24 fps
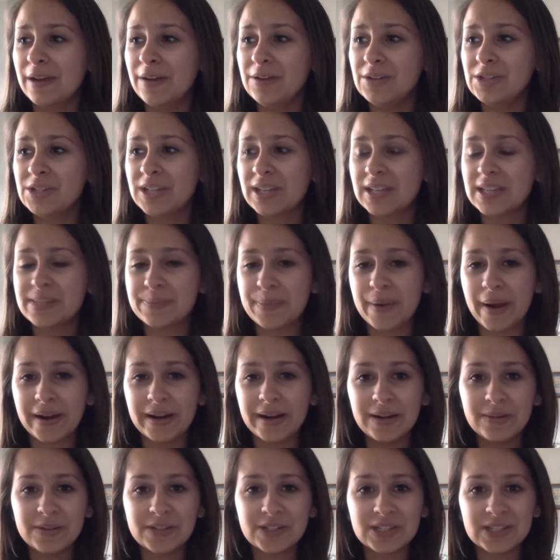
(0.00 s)
she gets
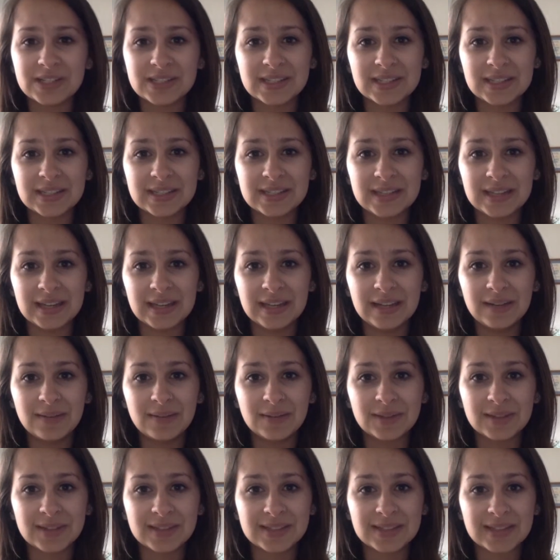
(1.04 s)
pregnant when she's 16 and
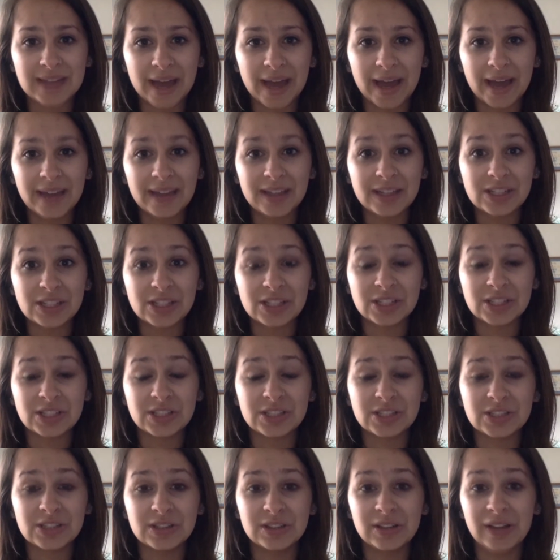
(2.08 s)
with this guy that she
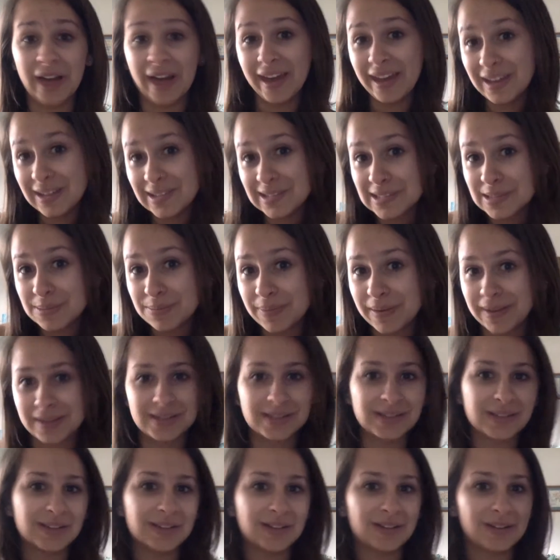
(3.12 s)
likes, but
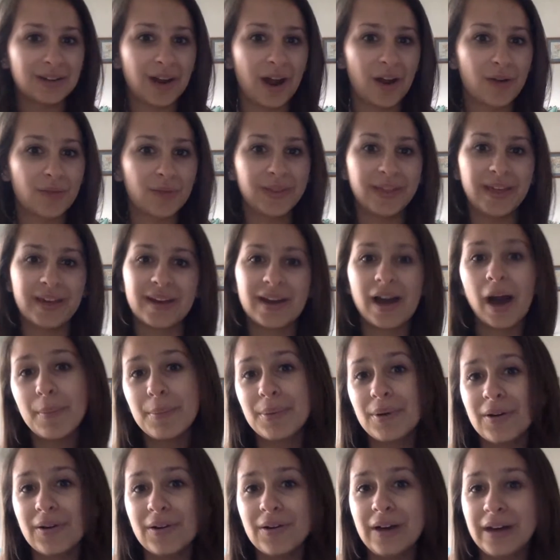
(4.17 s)
they're not really a
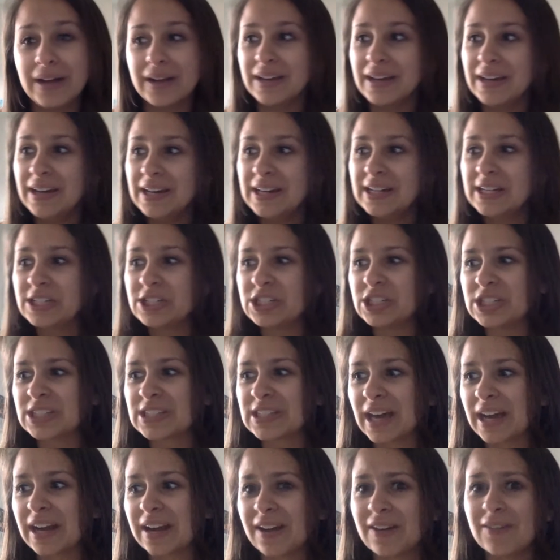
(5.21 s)
couple, and she's
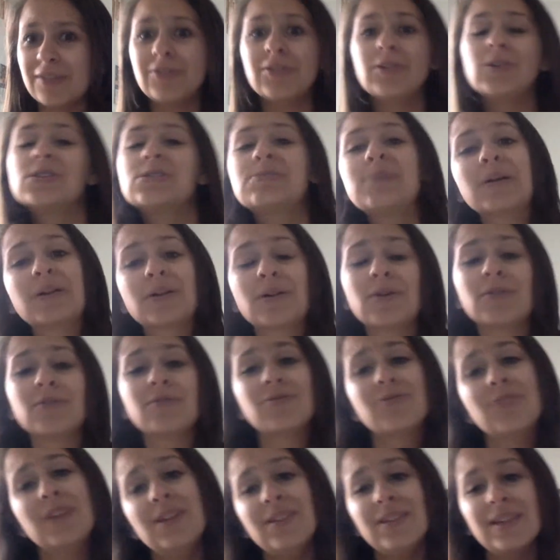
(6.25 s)
kind of confused about her own
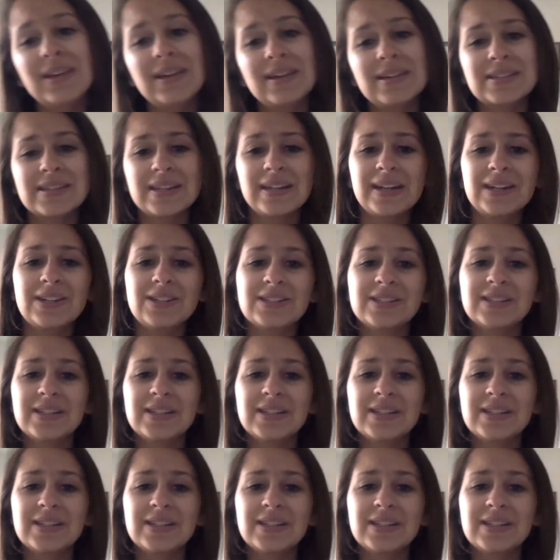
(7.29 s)
feelings, and I